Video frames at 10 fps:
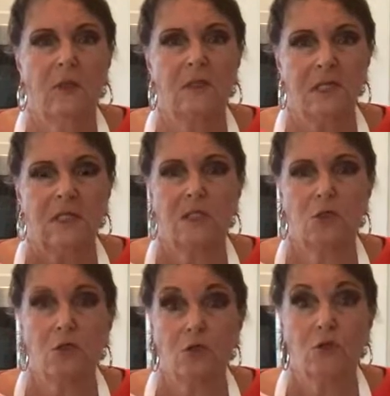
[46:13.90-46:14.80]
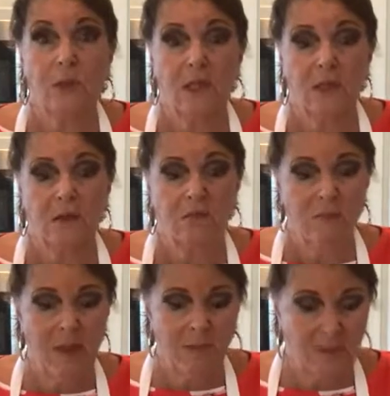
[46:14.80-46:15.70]
because it's too sweet. And
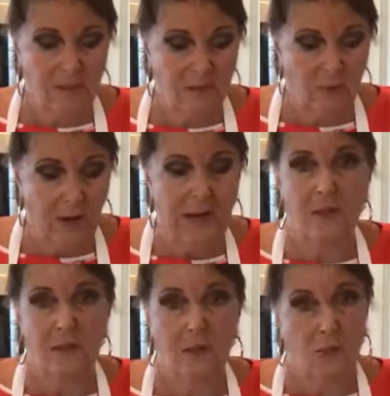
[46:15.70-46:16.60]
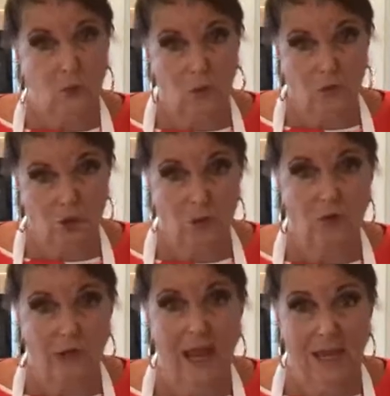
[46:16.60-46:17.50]
remember, these meringues are all
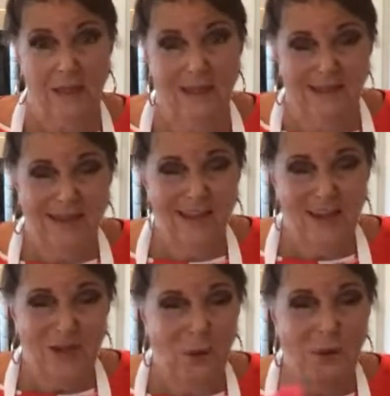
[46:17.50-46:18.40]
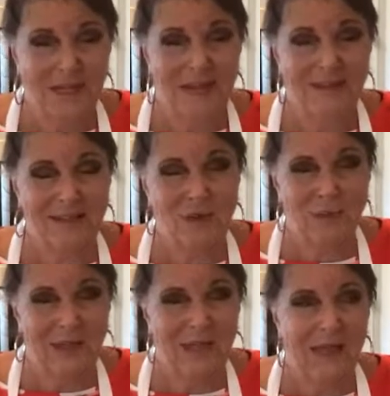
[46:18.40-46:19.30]
sugar and eggs. You don't want anything
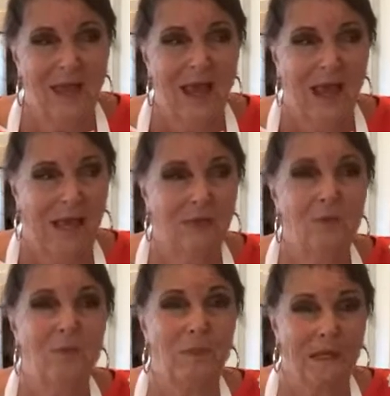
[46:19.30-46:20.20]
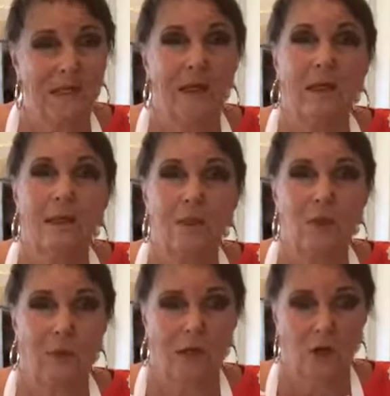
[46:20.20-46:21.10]
sweet. I use bitter
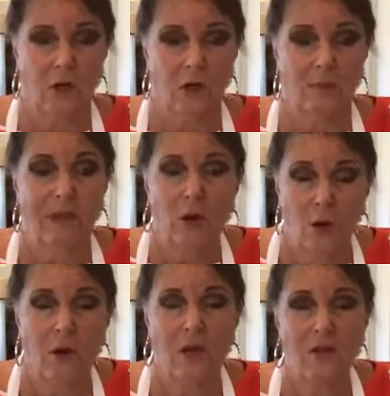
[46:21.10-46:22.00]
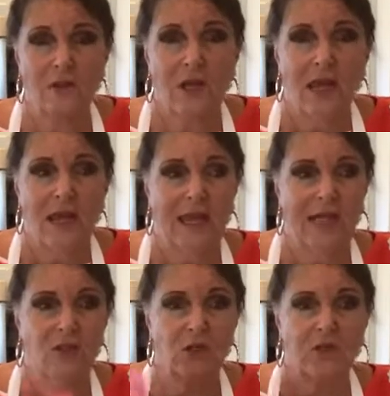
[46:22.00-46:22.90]
sweet chocolate because
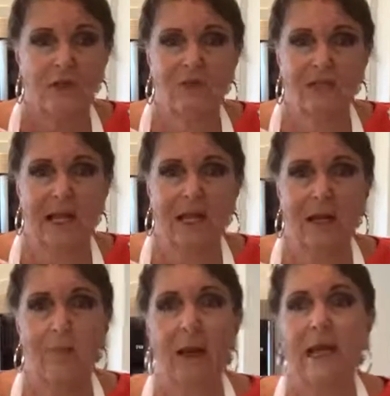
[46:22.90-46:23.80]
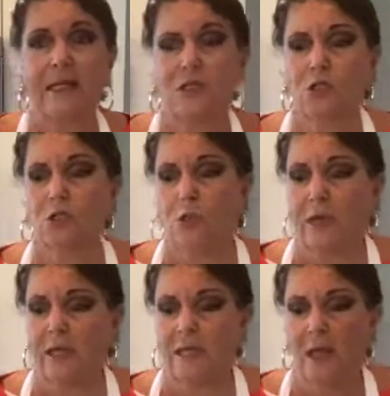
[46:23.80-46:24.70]
it just gives that little bite
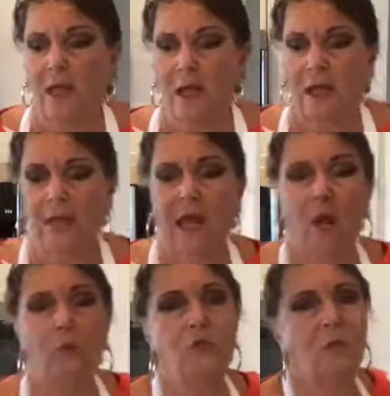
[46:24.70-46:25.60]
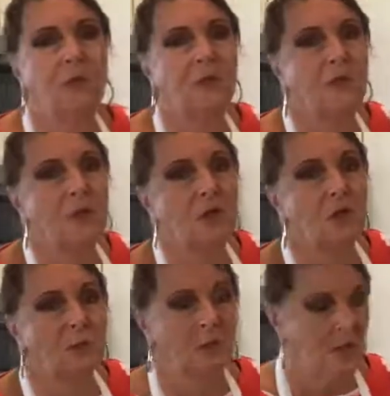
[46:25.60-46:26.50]
to it and helps with the,